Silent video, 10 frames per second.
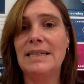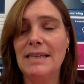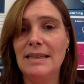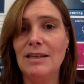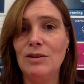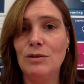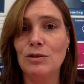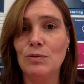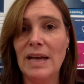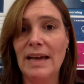than the
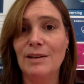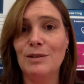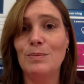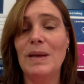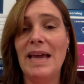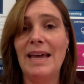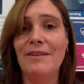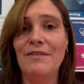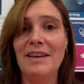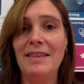usual chaos we
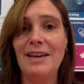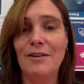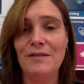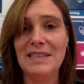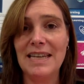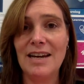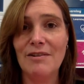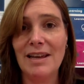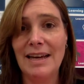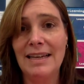have in the office
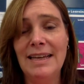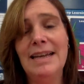area